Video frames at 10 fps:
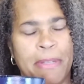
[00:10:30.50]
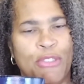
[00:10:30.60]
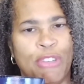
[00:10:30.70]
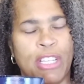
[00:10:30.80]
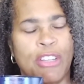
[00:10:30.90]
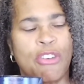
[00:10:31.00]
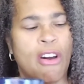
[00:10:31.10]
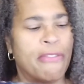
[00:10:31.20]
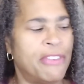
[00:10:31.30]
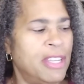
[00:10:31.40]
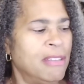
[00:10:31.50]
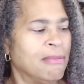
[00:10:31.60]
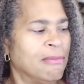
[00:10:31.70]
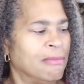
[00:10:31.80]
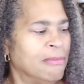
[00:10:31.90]
I've been drinking coffee
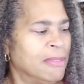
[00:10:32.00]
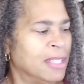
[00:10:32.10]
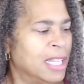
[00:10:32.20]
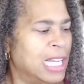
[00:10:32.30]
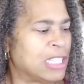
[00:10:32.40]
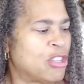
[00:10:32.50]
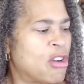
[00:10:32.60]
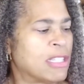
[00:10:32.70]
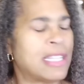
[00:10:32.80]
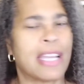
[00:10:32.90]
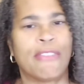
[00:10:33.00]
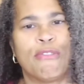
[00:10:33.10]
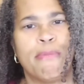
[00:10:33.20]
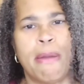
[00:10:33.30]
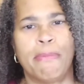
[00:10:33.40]
as long as I
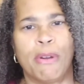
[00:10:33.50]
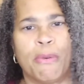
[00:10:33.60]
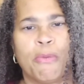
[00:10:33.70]
can remember.